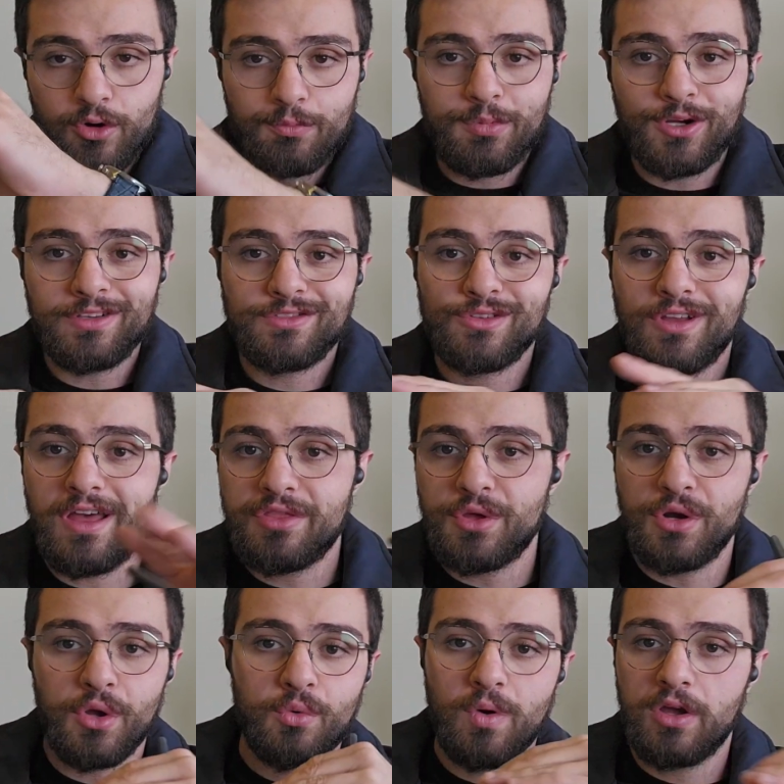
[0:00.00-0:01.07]
We're putting
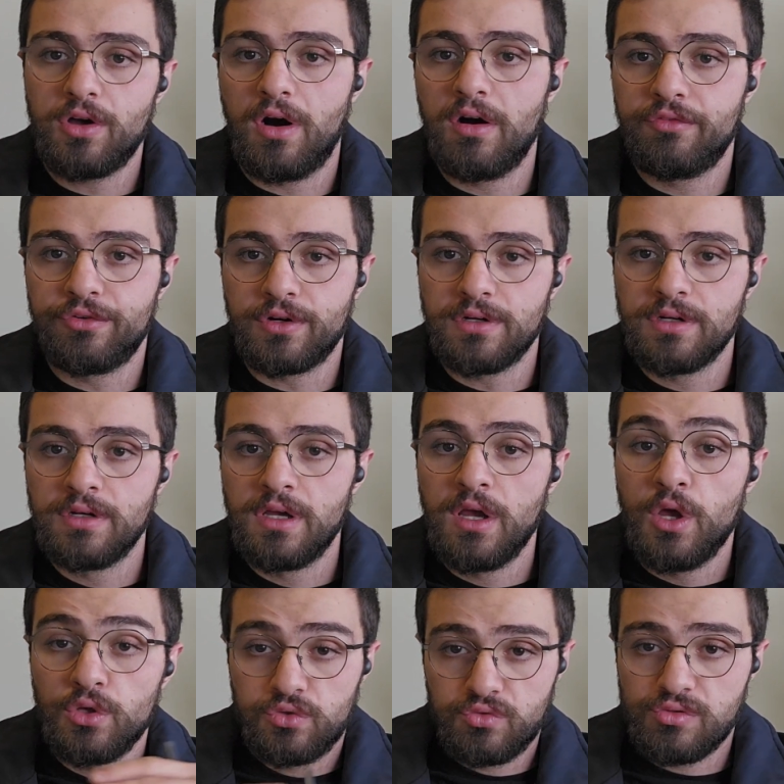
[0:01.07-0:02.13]
together a quick offer
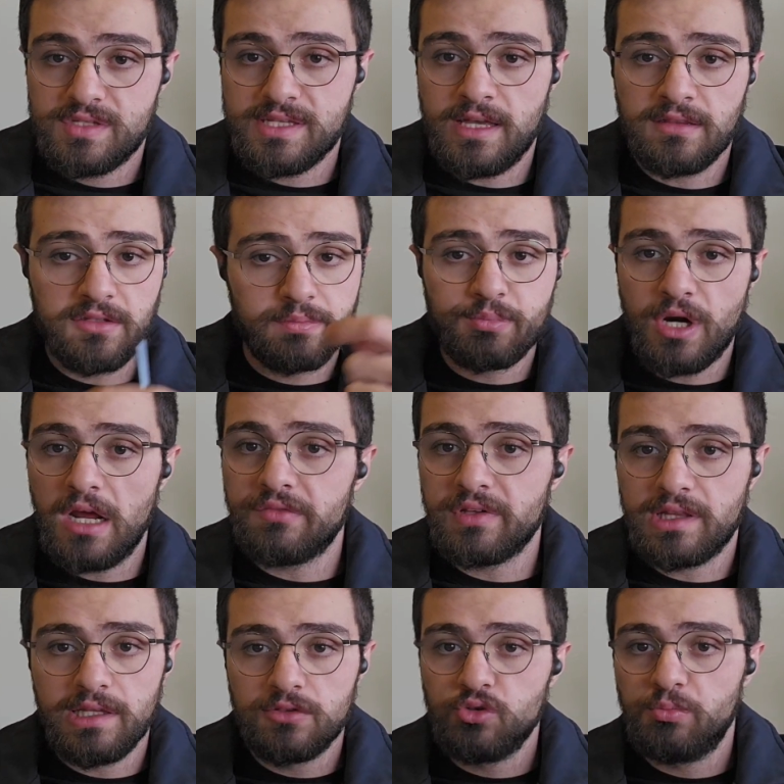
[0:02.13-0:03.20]
to send
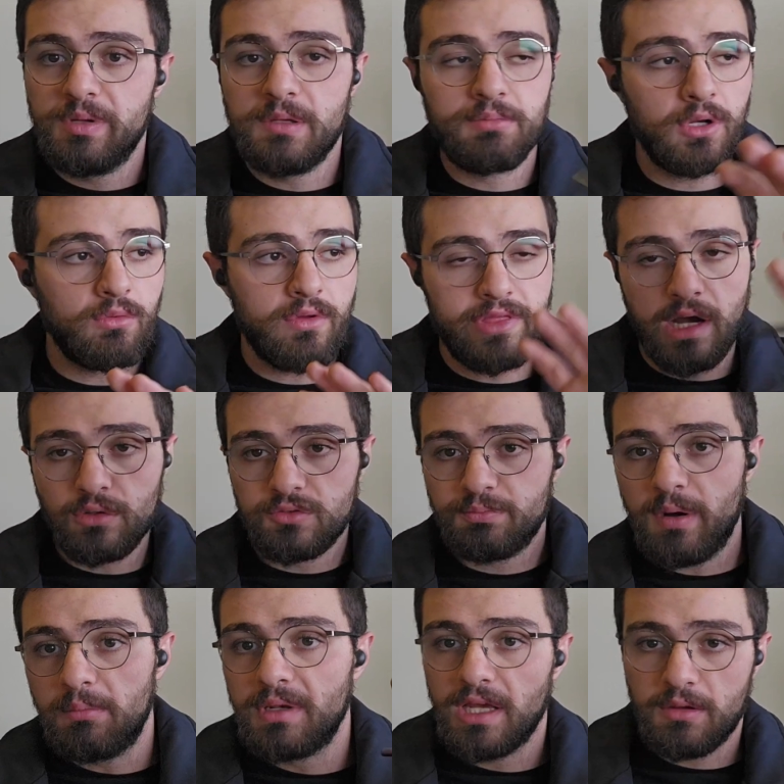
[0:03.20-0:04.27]
privately to people
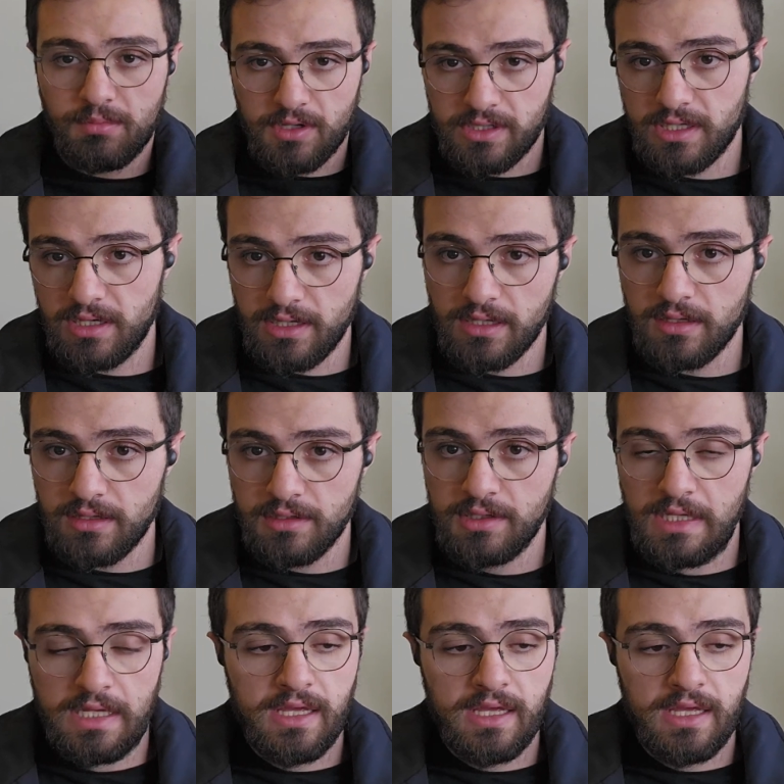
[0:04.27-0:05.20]
without public marketing.